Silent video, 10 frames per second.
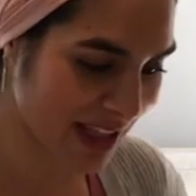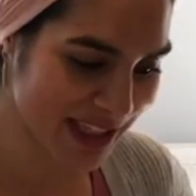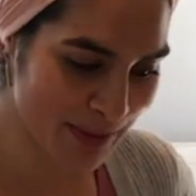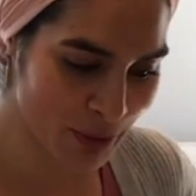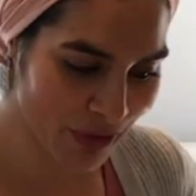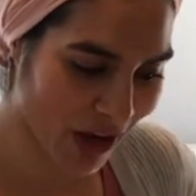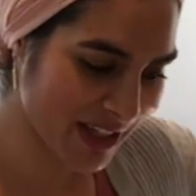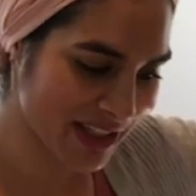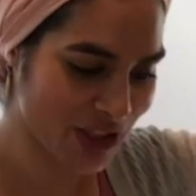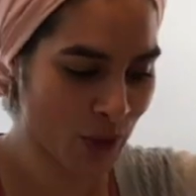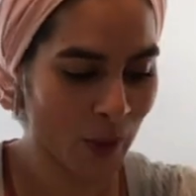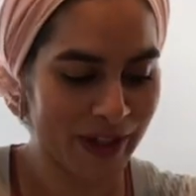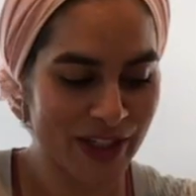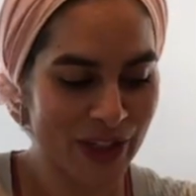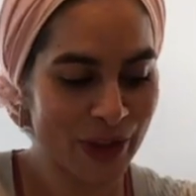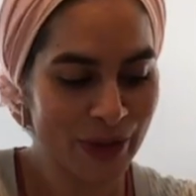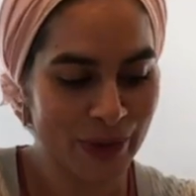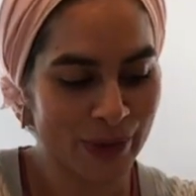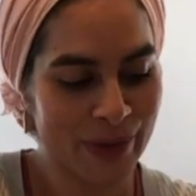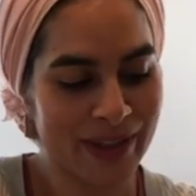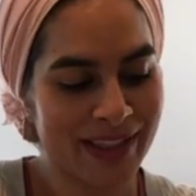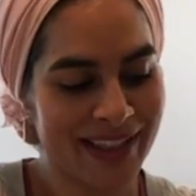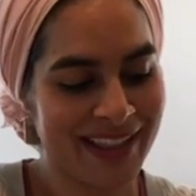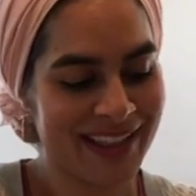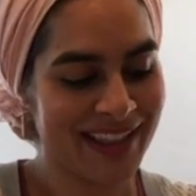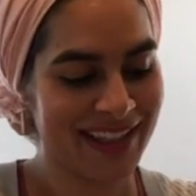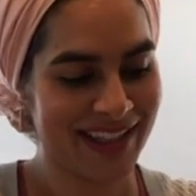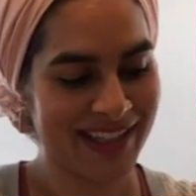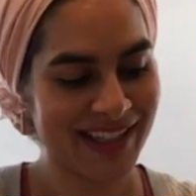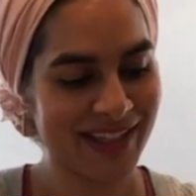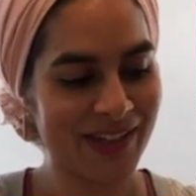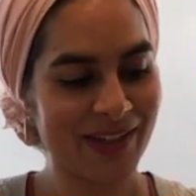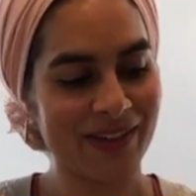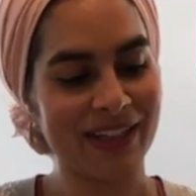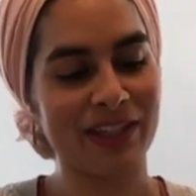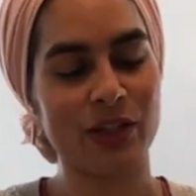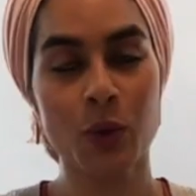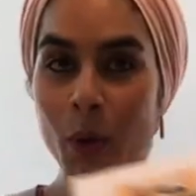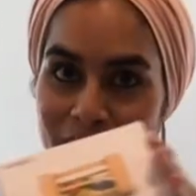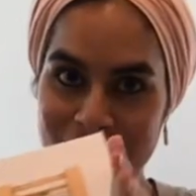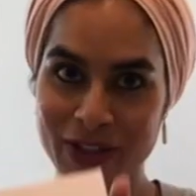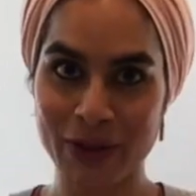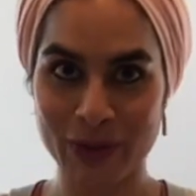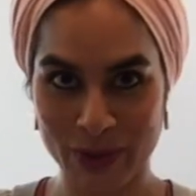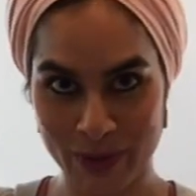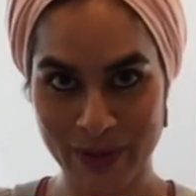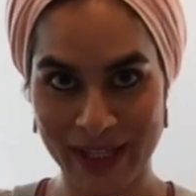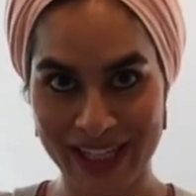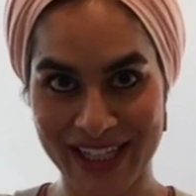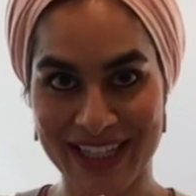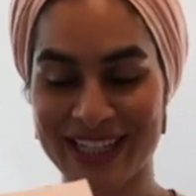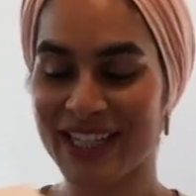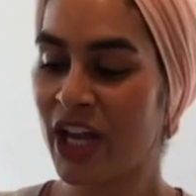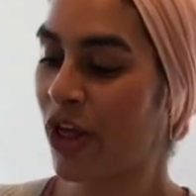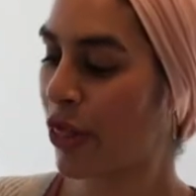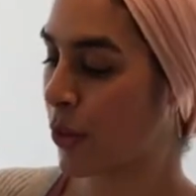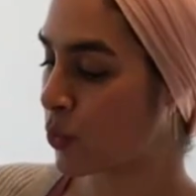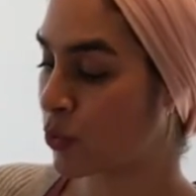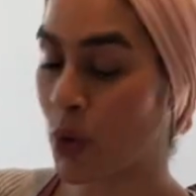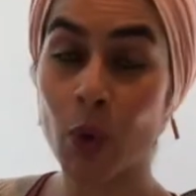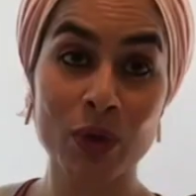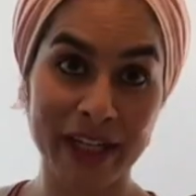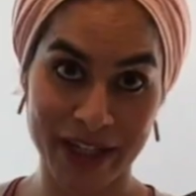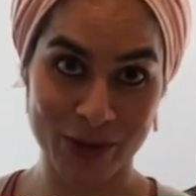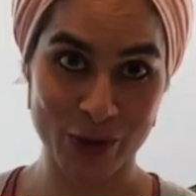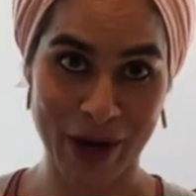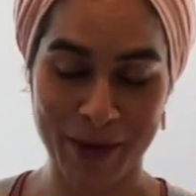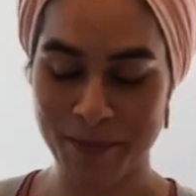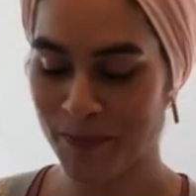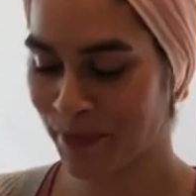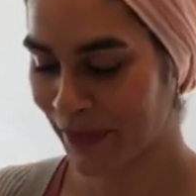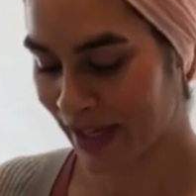Let's move on to toy 2. So toy 2 is the rolling drum.